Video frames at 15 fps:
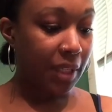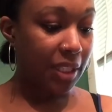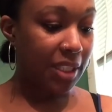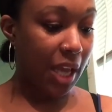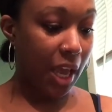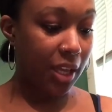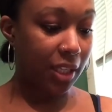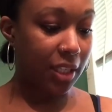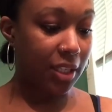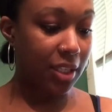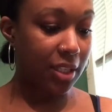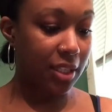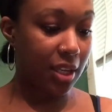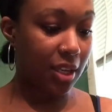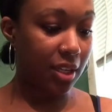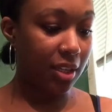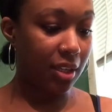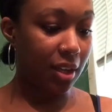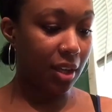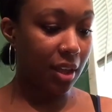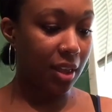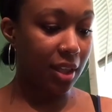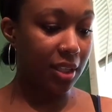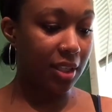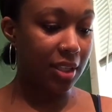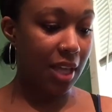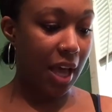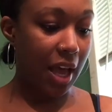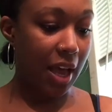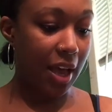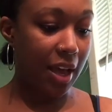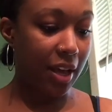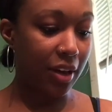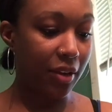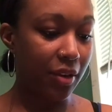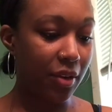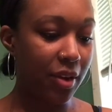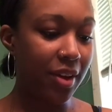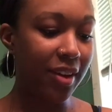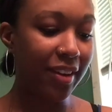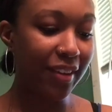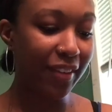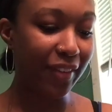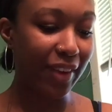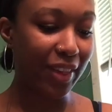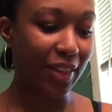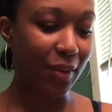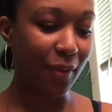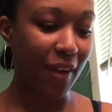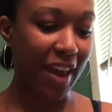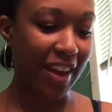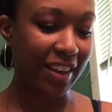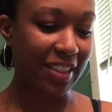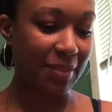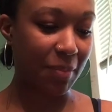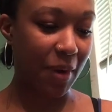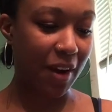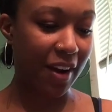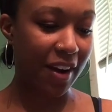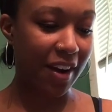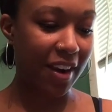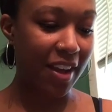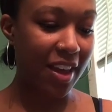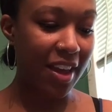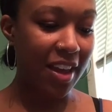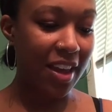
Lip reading: Tightly stick the side with the wax part